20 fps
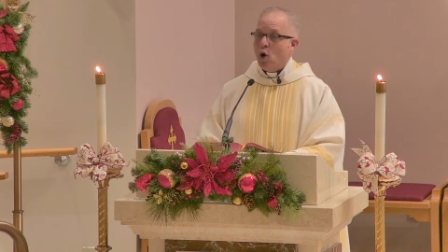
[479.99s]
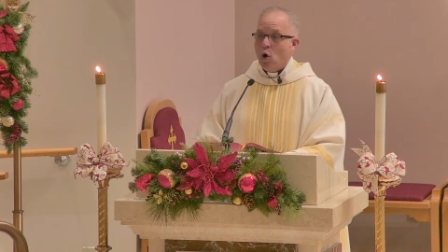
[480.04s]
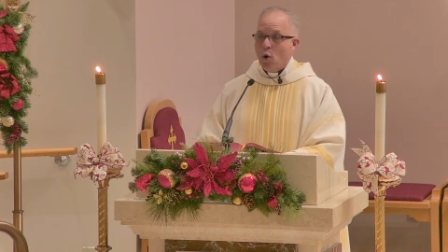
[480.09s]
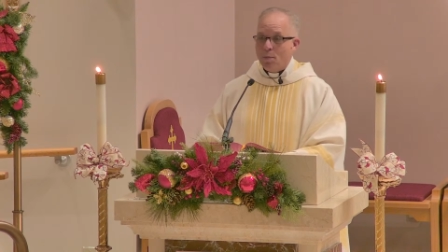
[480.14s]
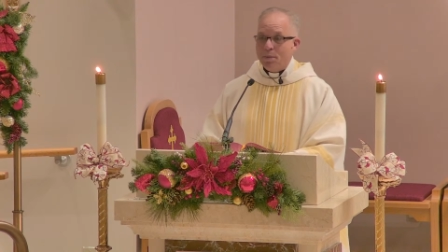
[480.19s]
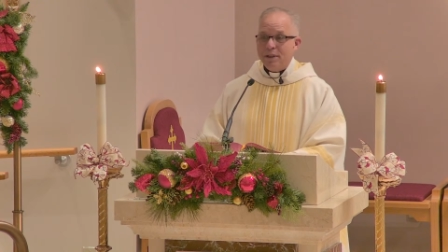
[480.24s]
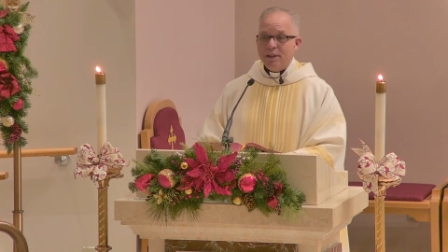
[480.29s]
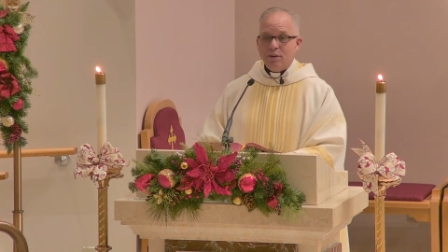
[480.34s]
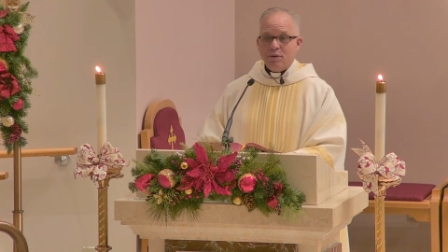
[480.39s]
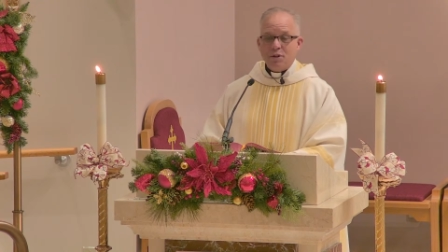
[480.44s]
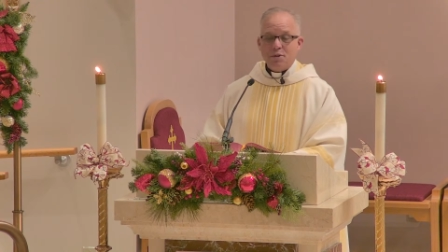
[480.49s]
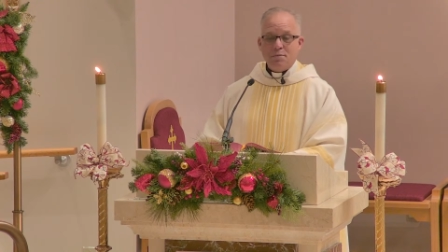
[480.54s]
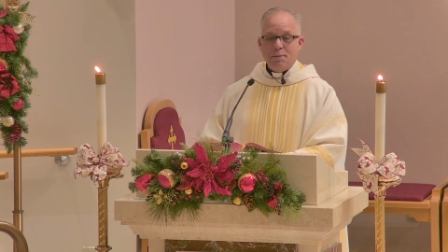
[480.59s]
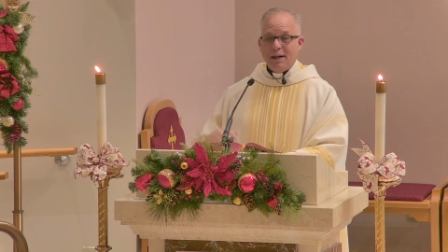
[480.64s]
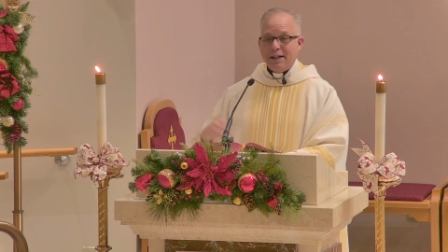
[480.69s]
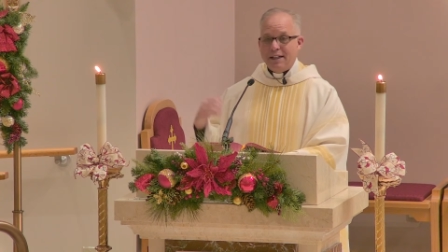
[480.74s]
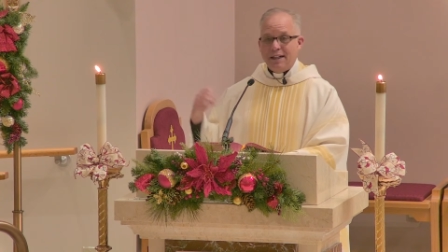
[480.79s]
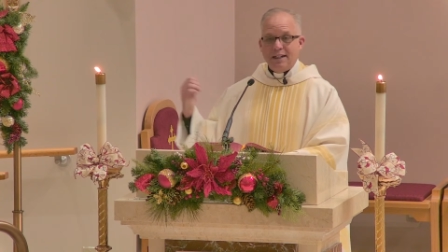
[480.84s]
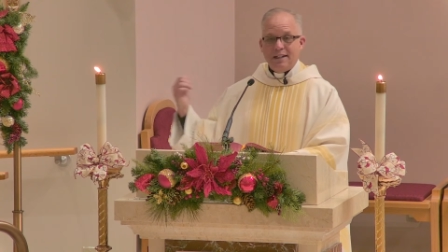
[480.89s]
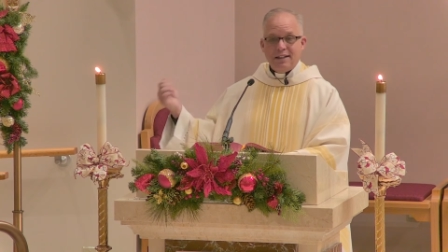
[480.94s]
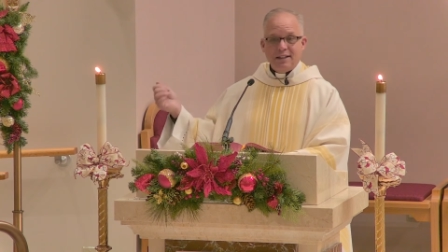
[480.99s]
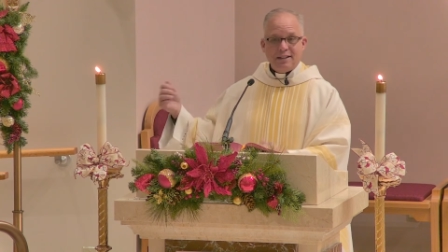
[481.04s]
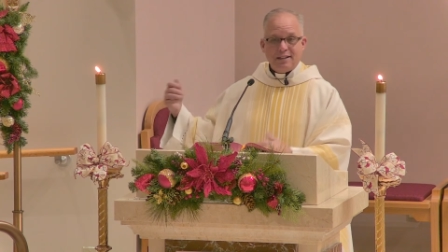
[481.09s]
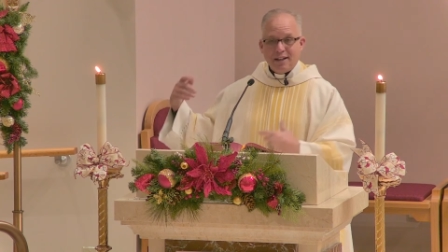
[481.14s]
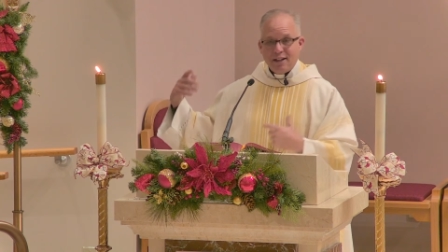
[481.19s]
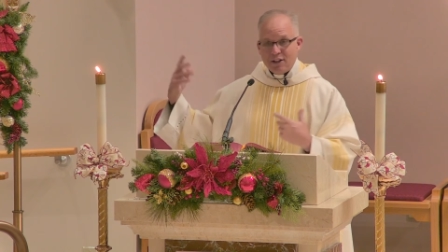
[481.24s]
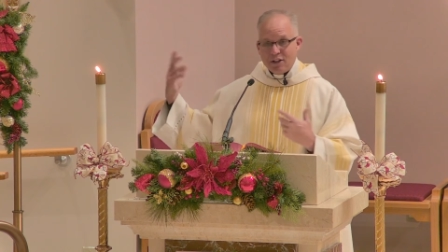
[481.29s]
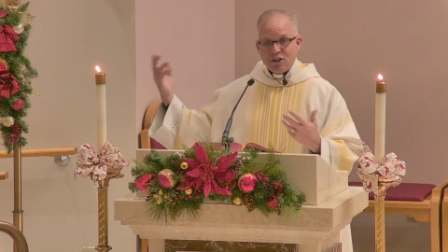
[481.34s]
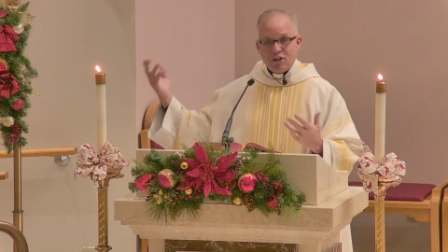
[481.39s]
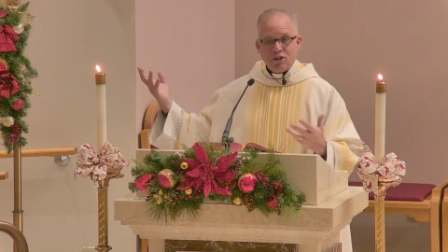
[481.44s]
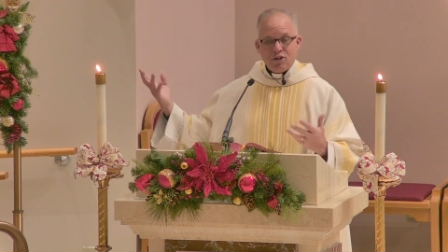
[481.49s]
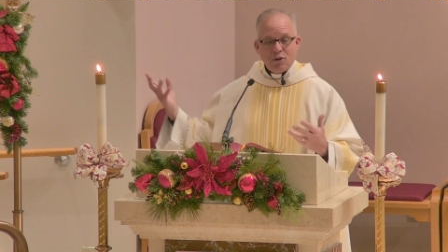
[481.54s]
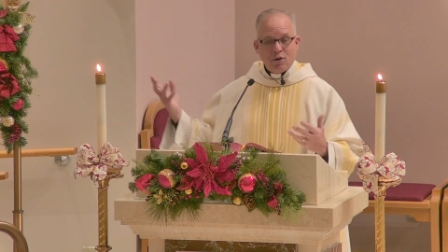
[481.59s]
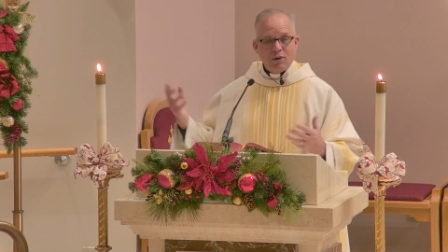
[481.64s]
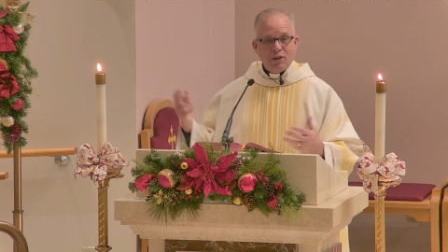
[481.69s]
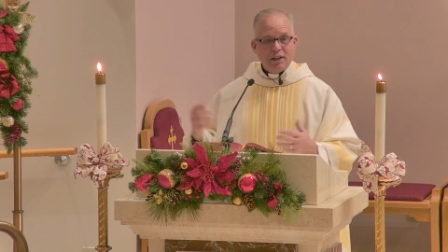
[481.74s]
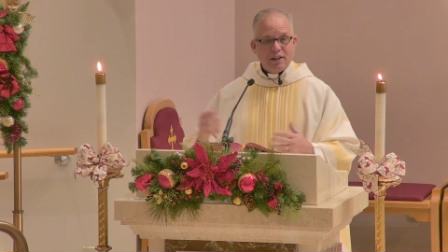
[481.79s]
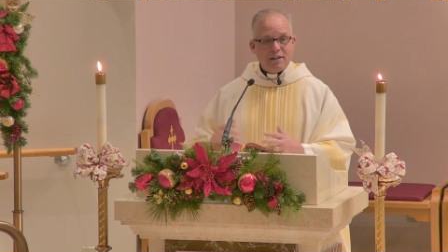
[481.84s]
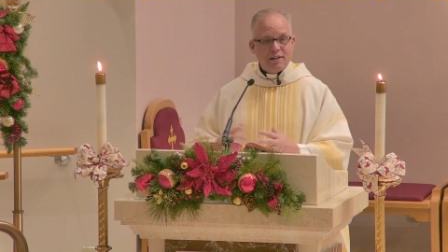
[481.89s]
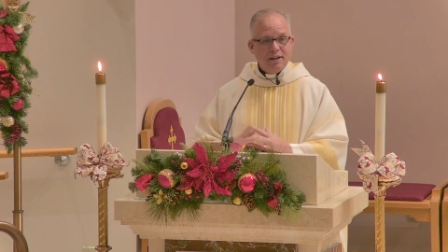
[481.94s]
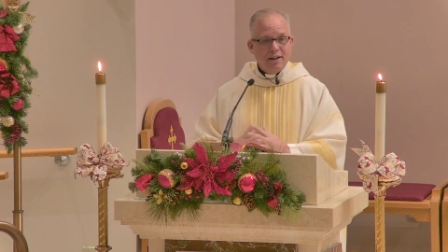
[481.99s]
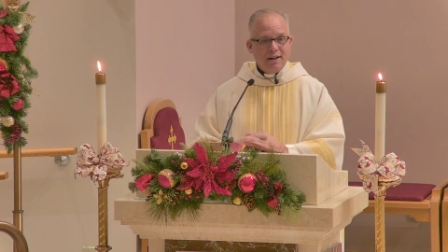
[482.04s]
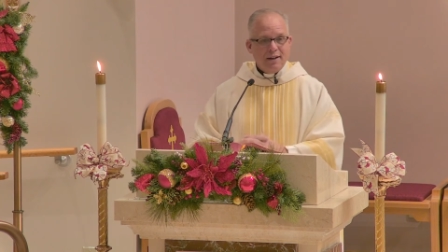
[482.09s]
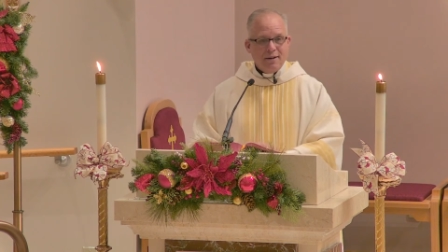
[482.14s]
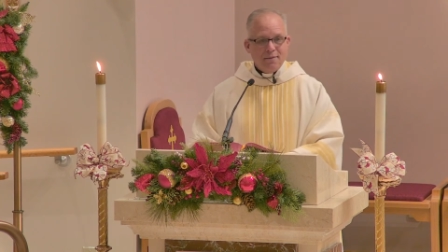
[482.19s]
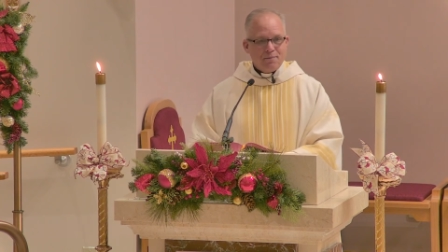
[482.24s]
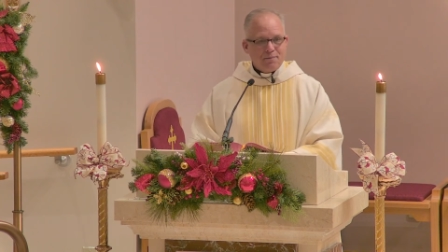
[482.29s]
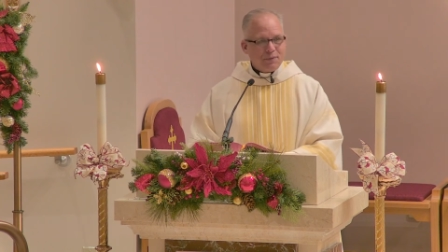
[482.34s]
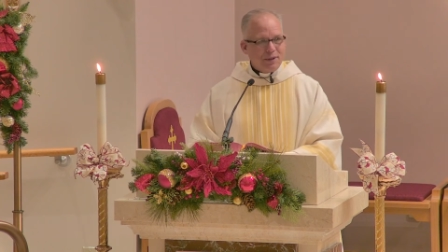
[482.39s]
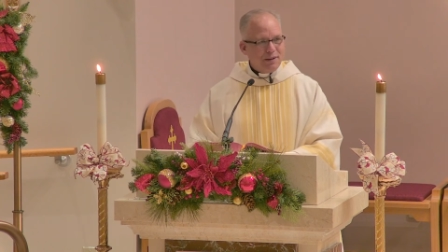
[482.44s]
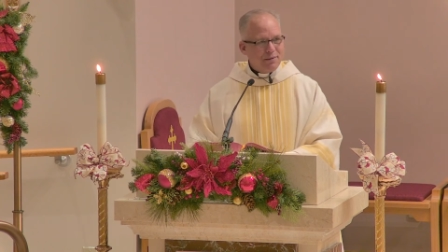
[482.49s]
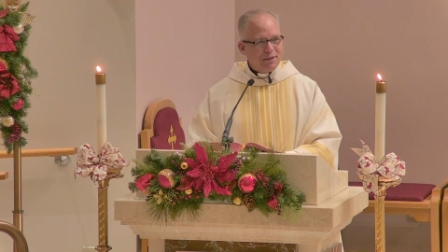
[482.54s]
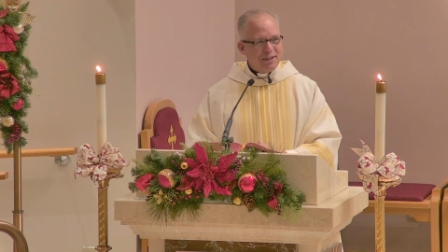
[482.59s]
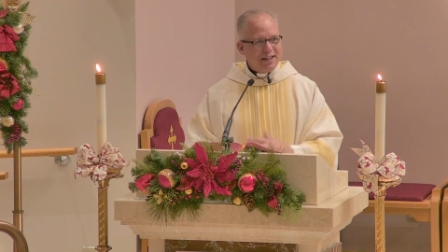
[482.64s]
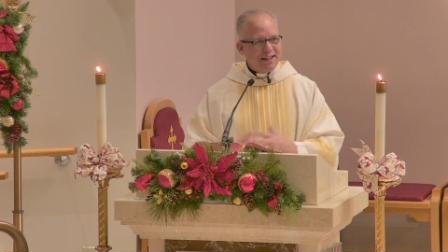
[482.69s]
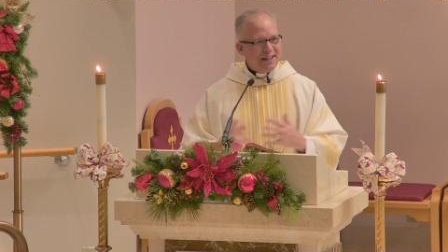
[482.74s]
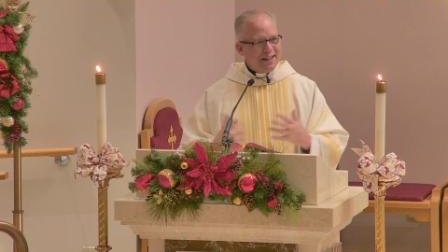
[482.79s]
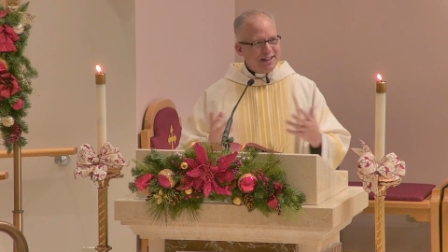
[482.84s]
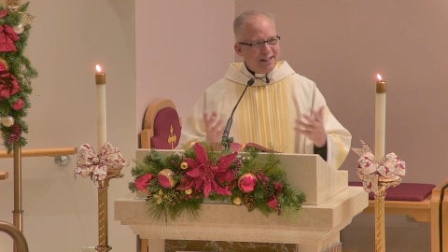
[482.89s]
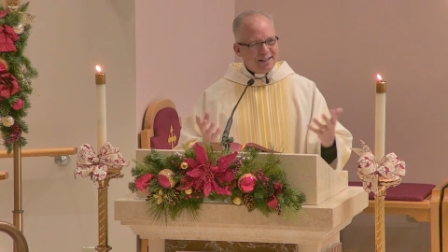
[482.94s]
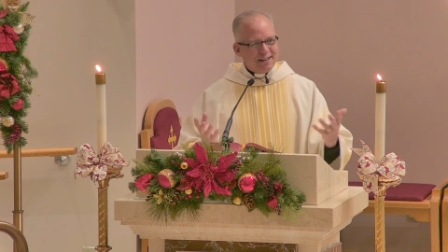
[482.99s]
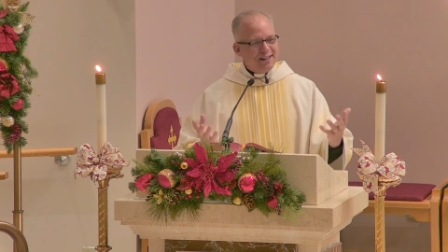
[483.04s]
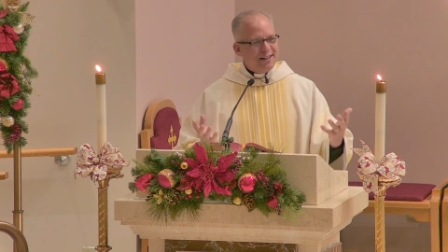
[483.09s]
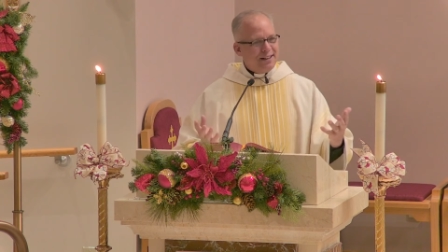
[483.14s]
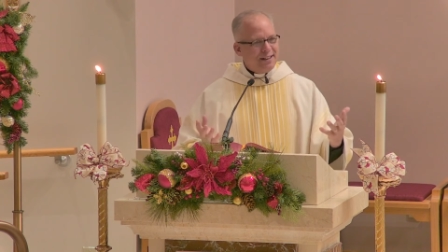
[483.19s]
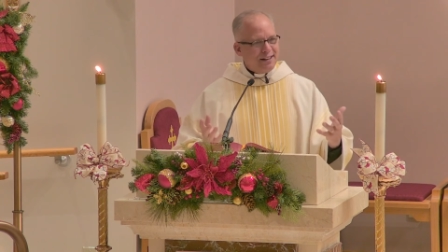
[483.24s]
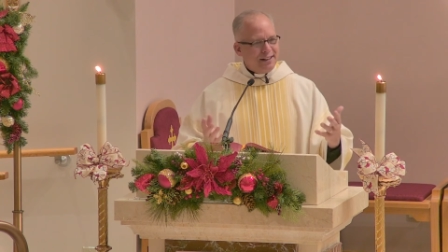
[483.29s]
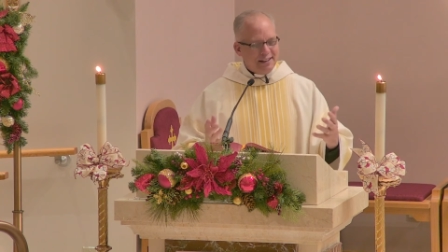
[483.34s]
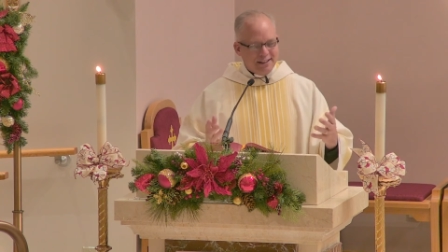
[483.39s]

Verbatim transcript: hoping there was money in it, stole it, and thinking,